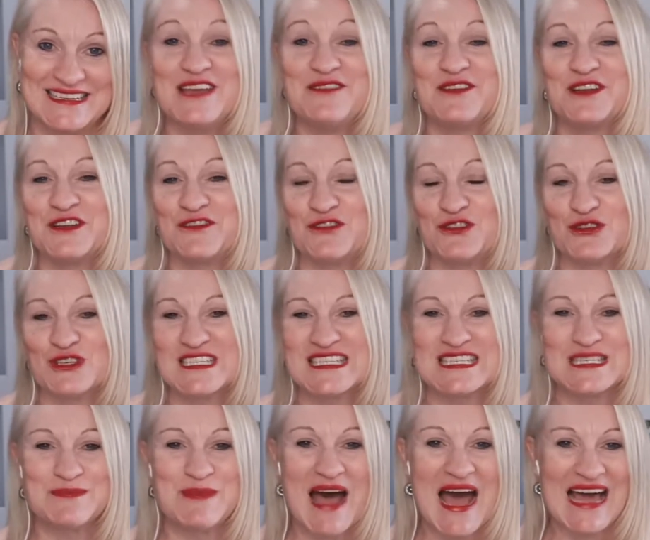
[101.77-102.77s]
even if you're
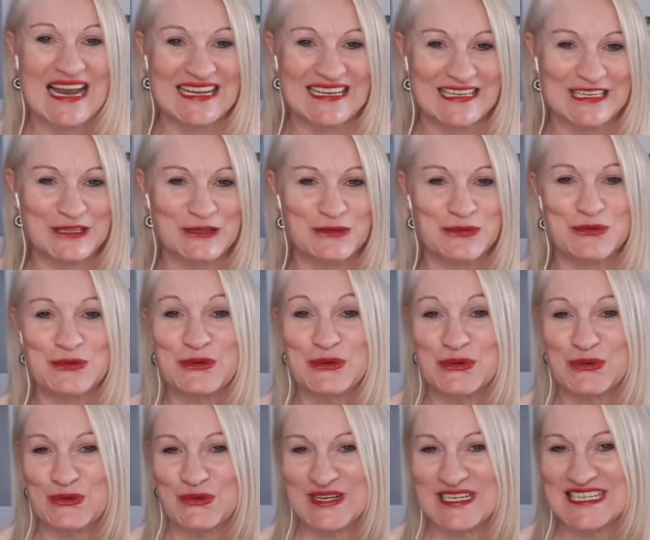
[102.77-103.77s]
smiling through
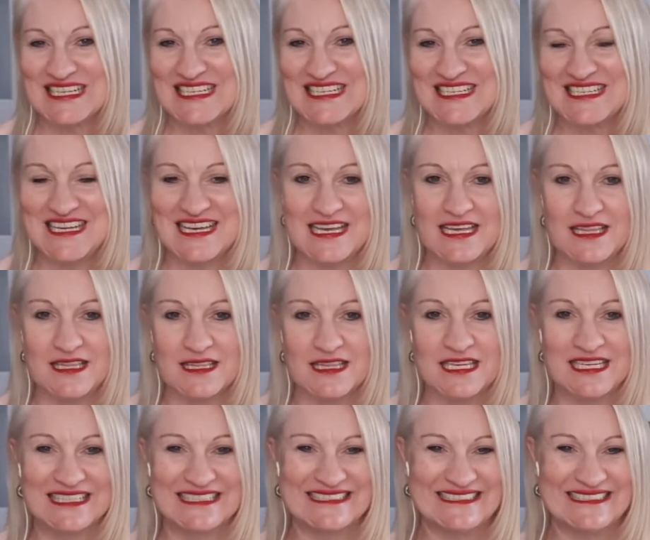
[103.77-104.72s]
gritted teeth.